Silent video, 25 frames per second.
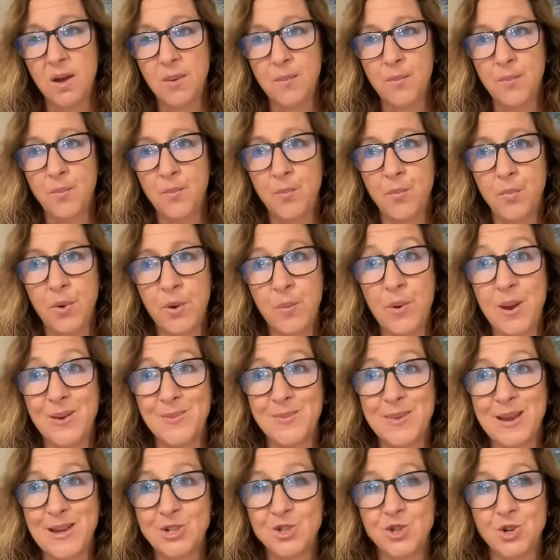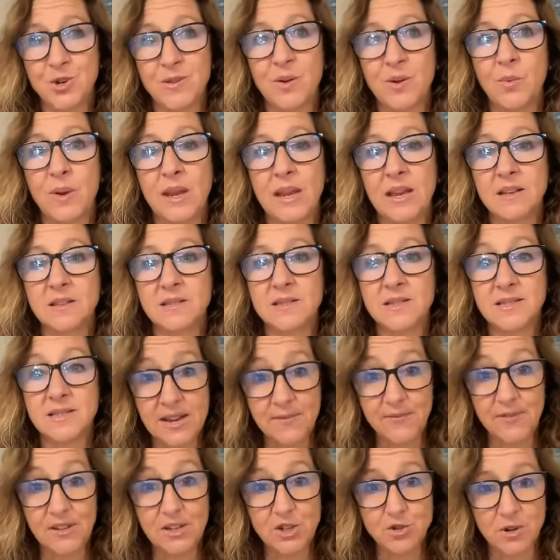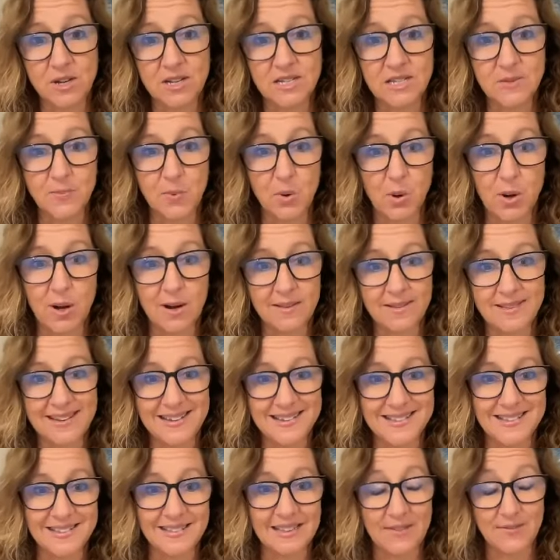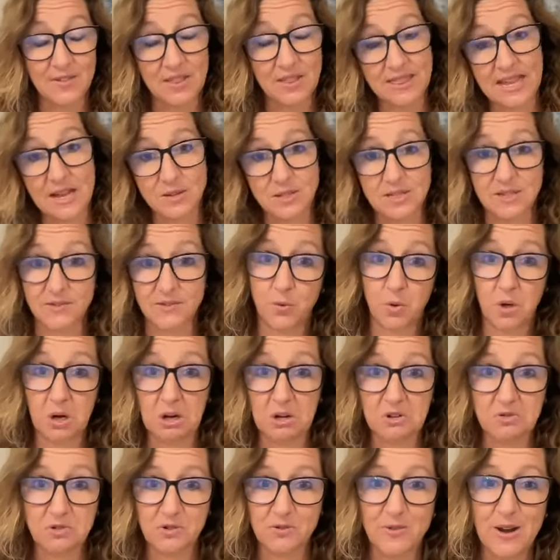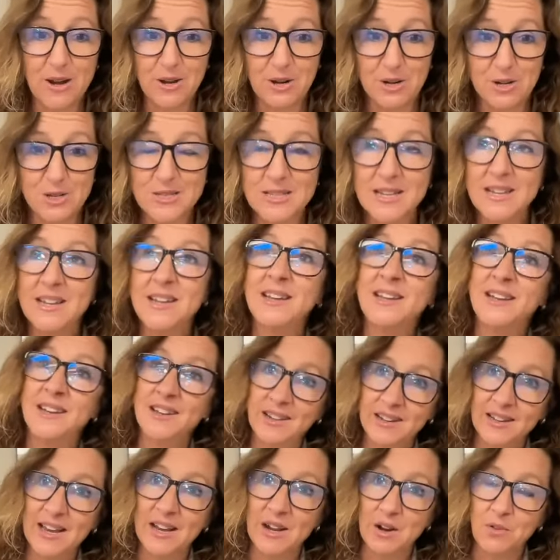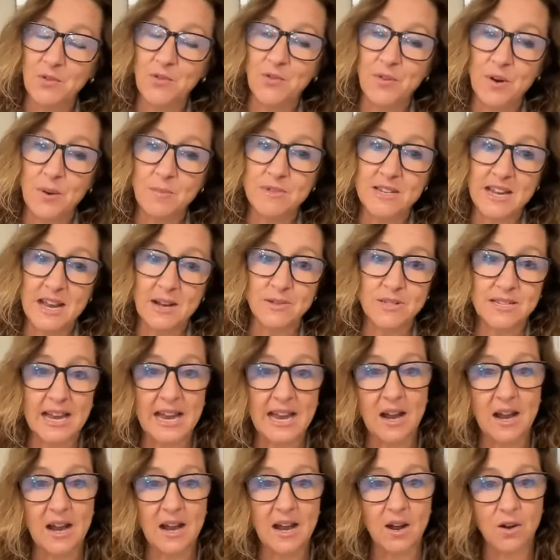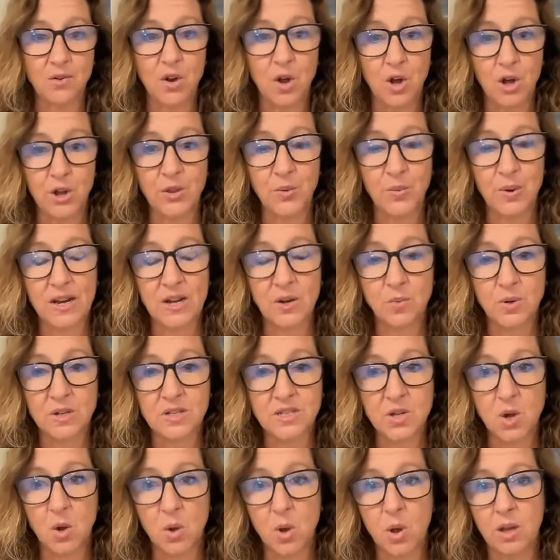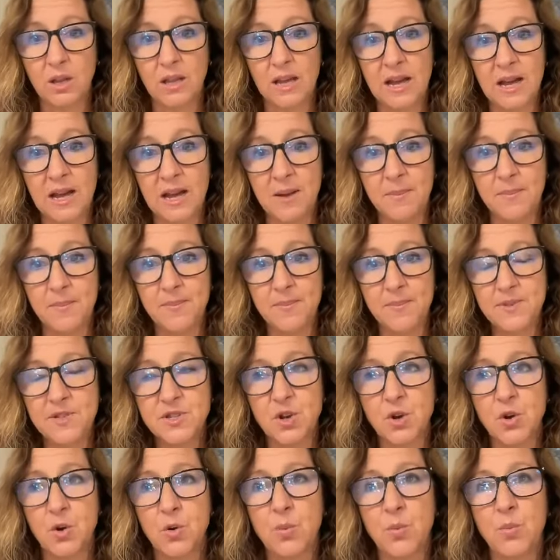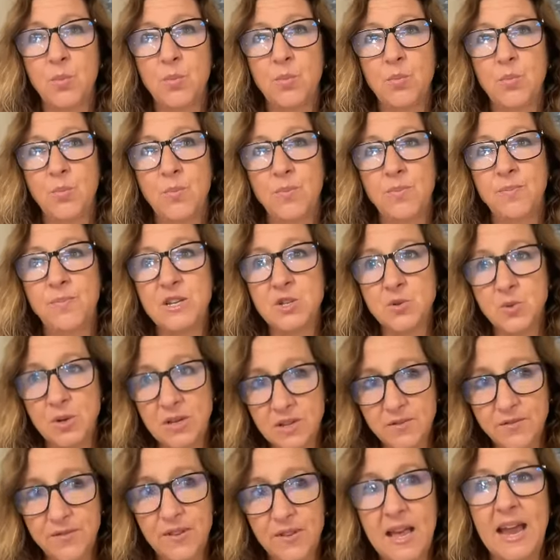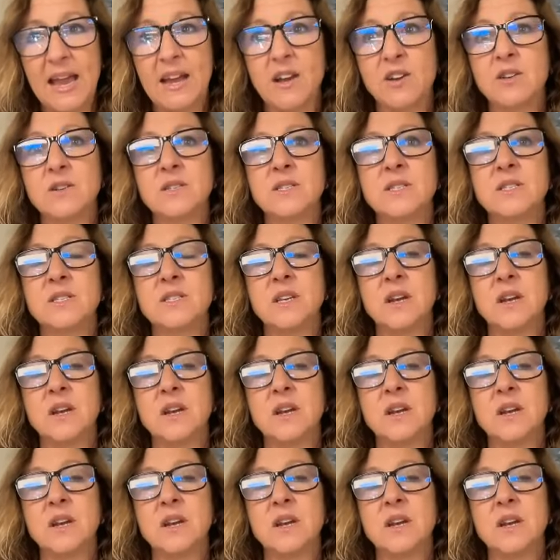we want to make sure that we can safely transport these 11,400 runners, from downtown all the way to Woods Hole. So between the flaggers,